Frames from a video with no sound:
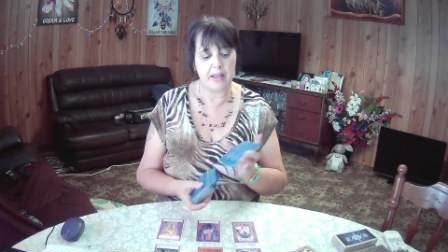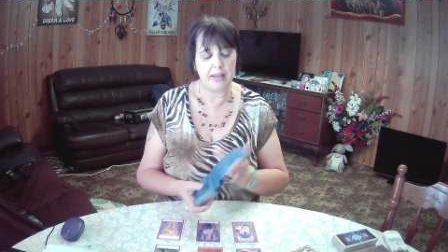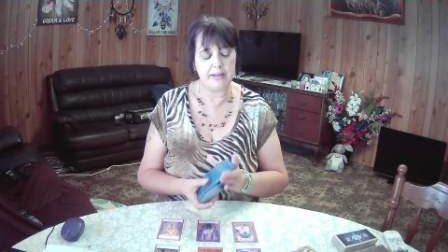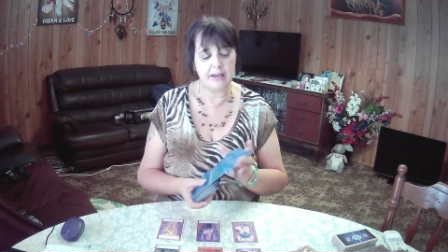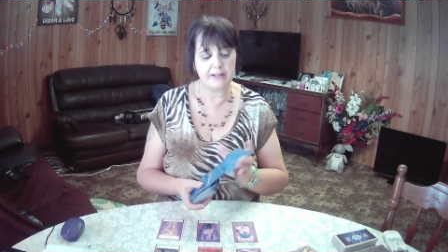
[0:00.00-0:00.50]

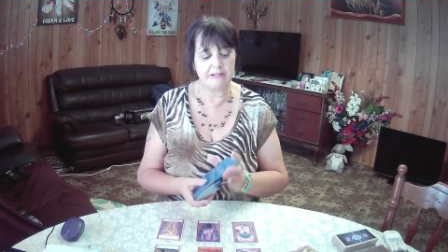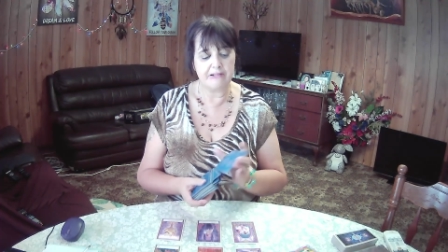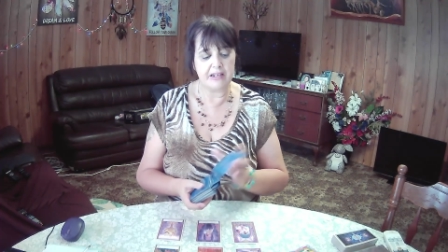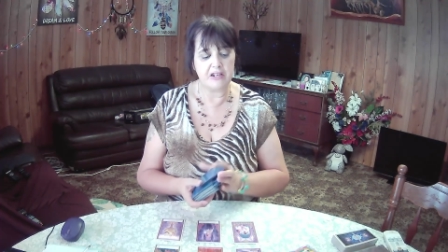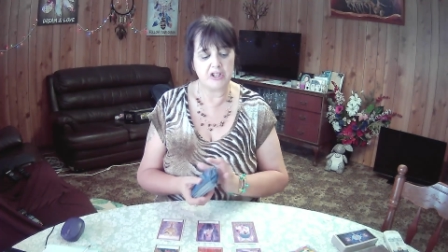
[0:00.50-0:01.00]
a younger
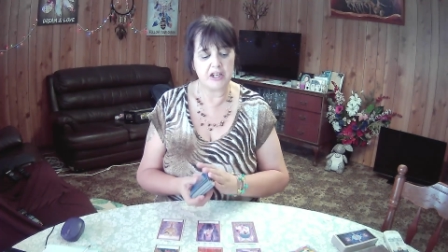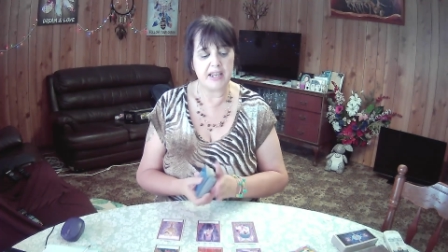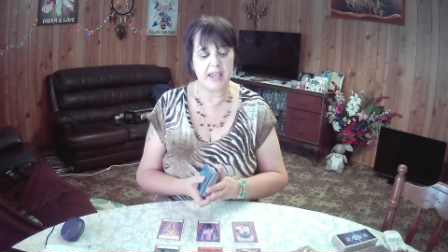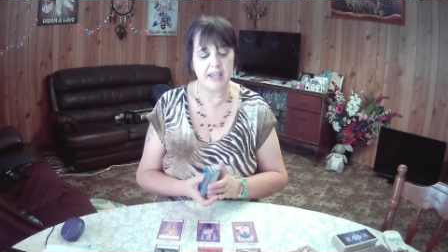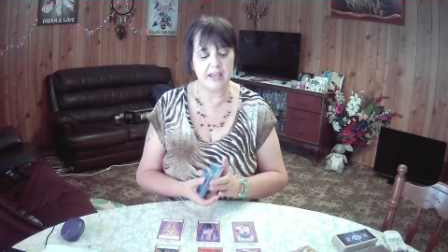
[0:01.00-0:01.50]

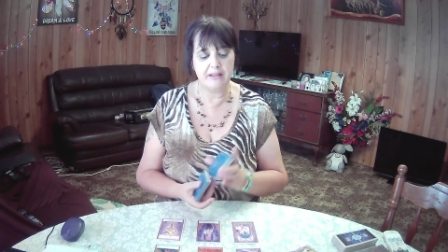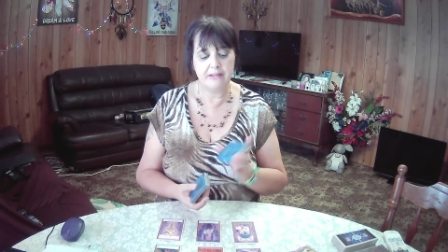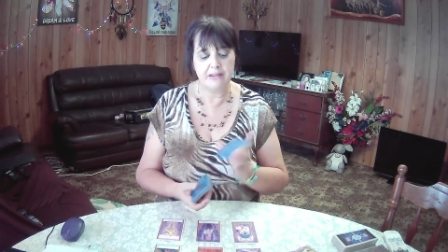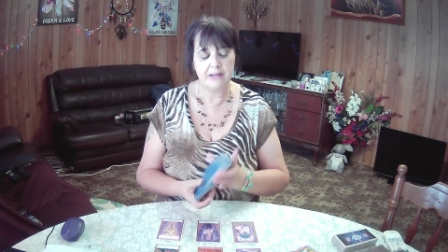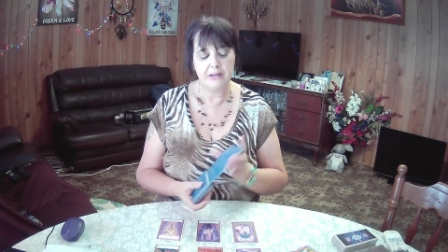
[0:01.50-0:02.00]
energy here
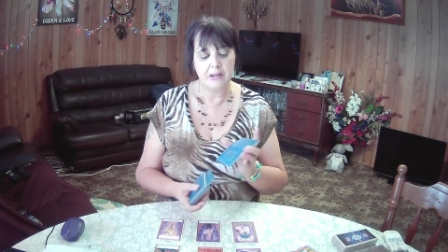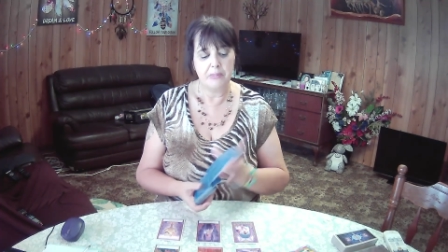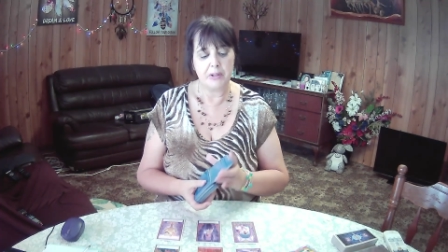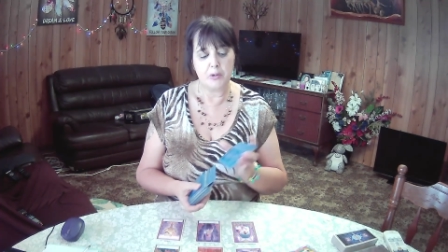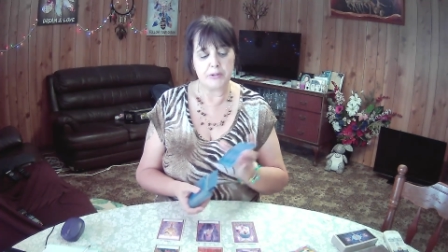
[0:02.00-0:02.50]

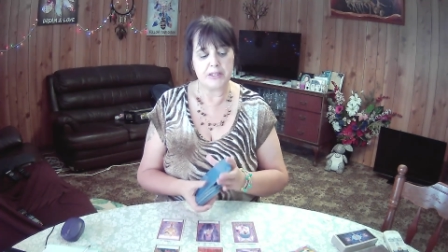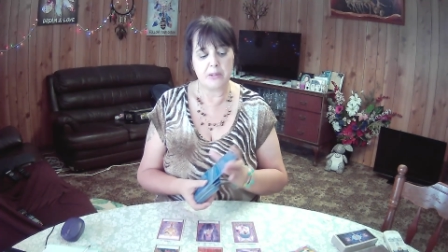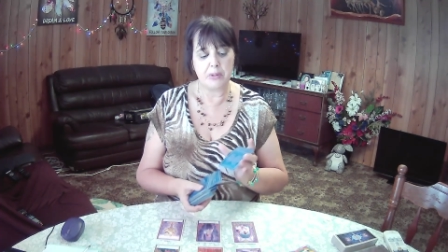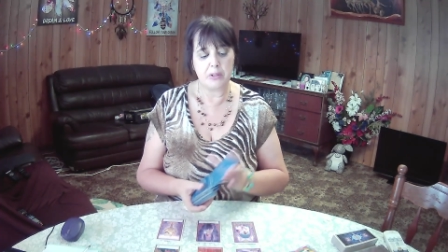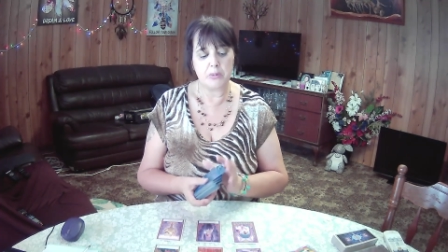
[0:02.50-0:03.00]
because
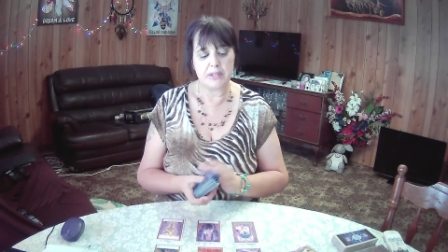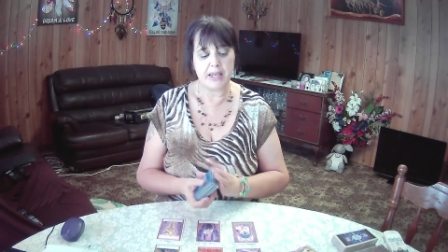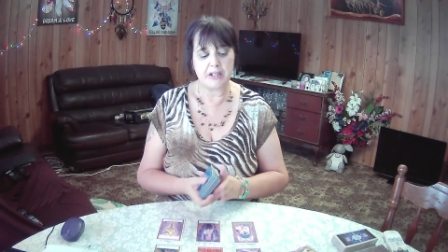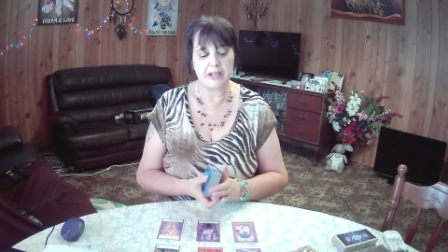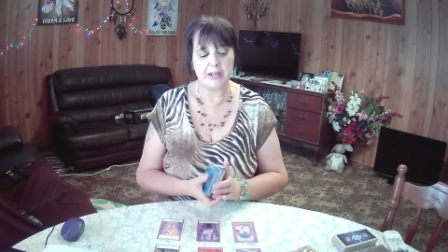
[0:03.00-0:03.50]
somebody was
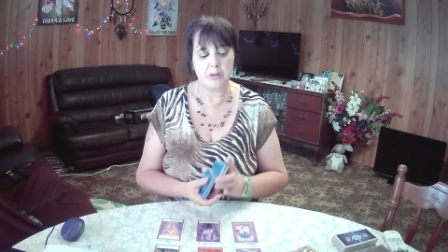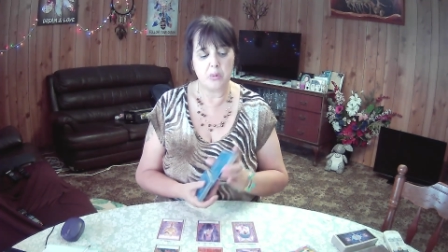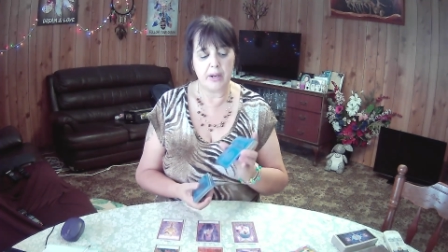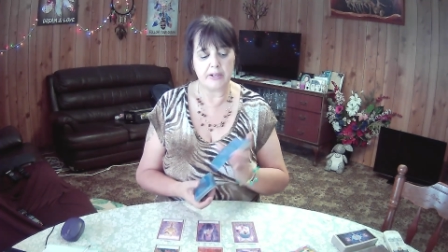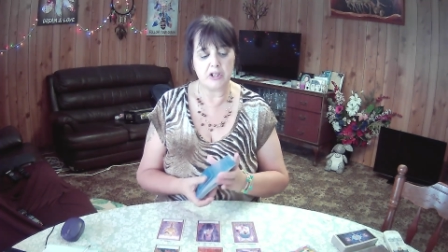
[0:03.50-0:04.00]
actually
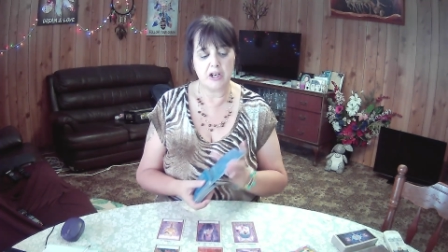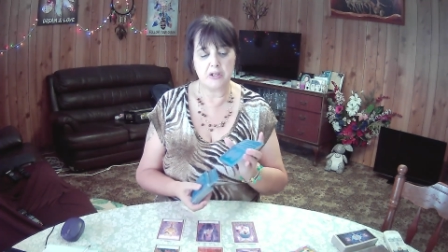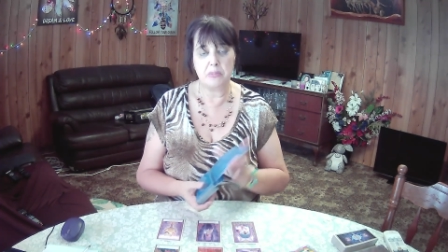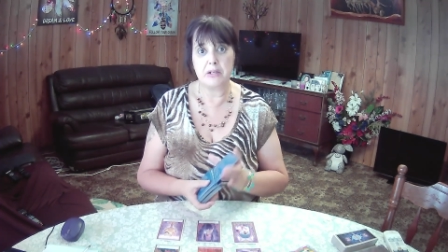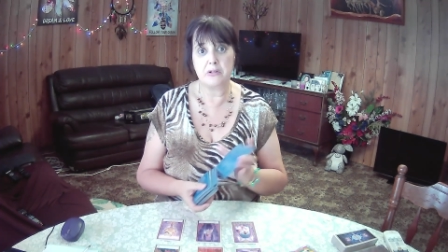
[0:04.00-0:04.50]
quite
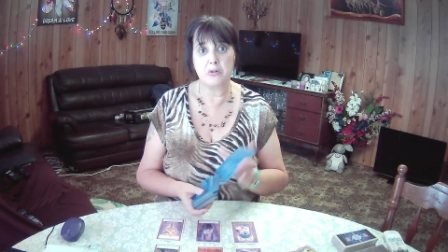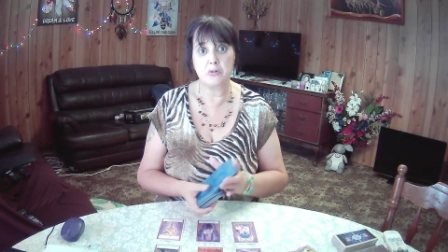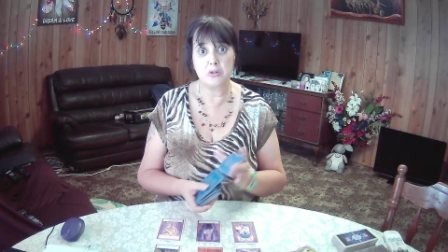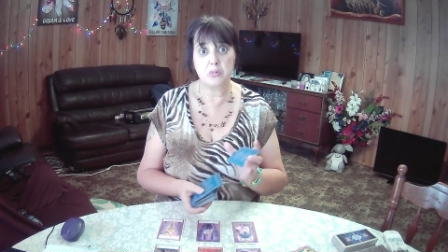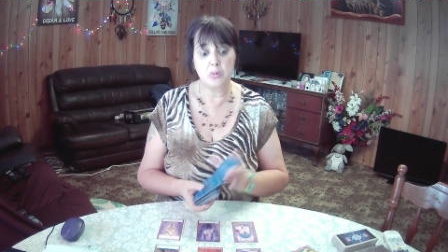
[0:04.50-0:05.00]

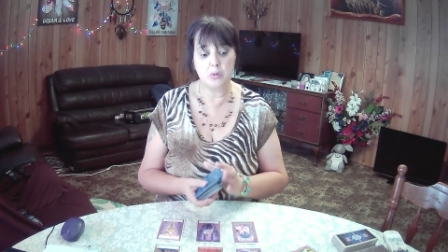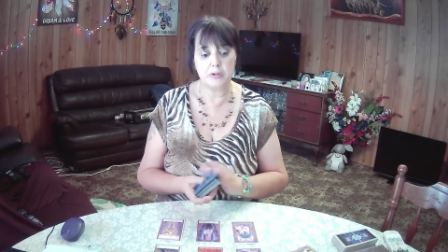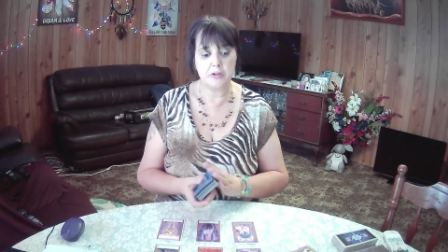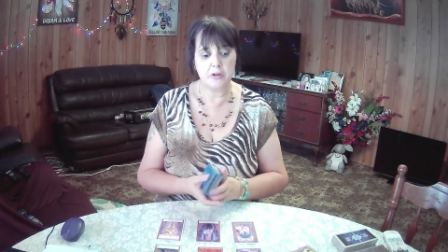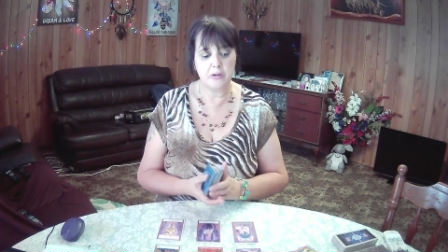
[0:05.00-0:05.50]
judgmental
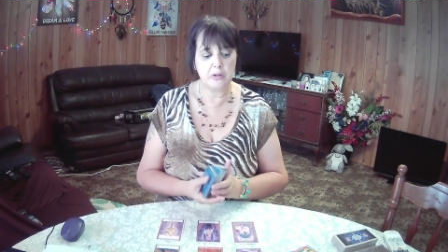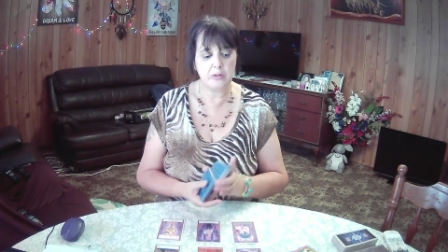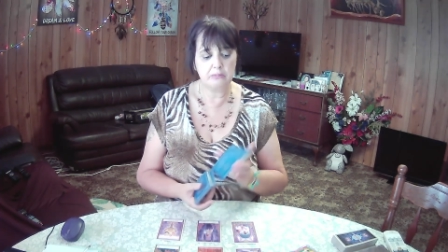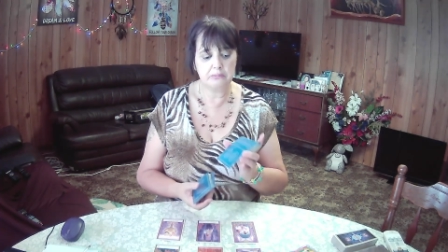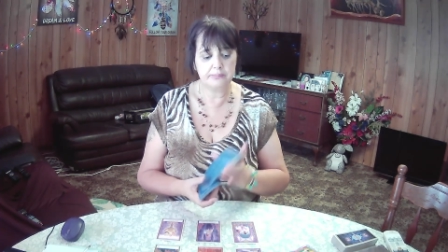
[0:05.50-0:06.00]
towards you.
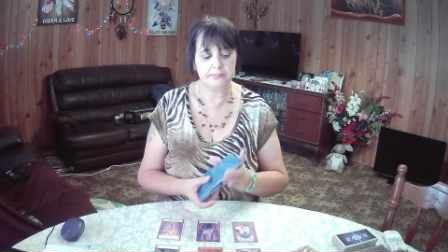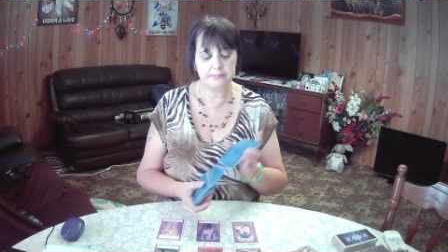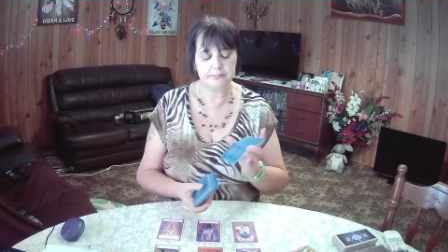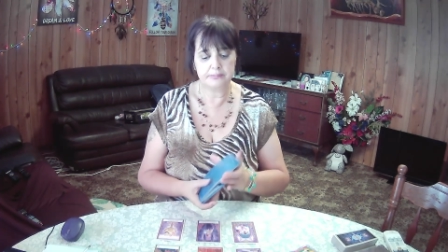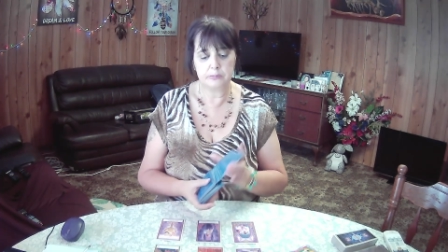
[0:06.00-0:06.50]

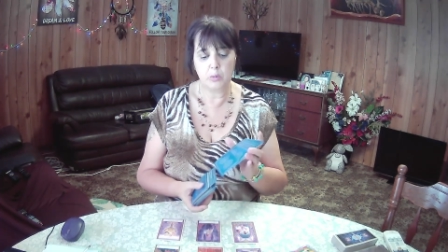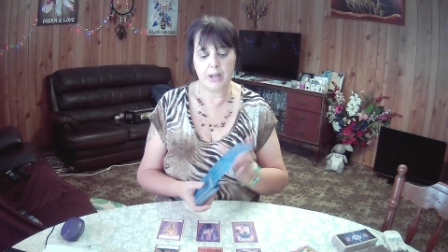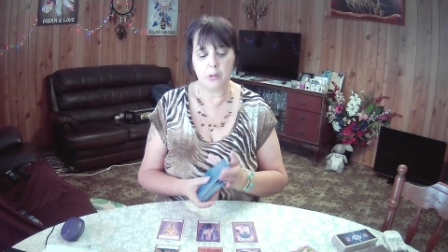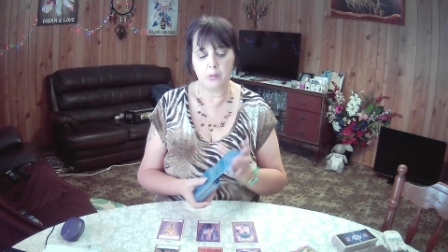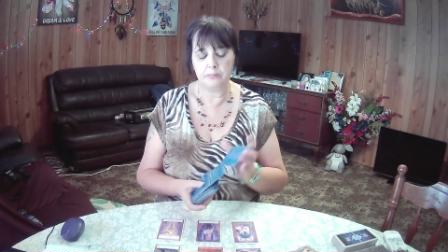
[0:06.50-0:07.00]

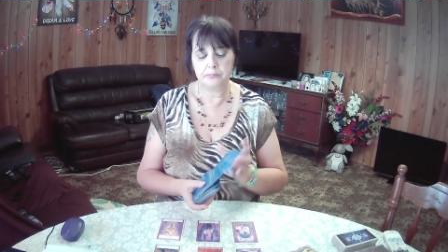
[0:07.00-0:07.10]
Wow.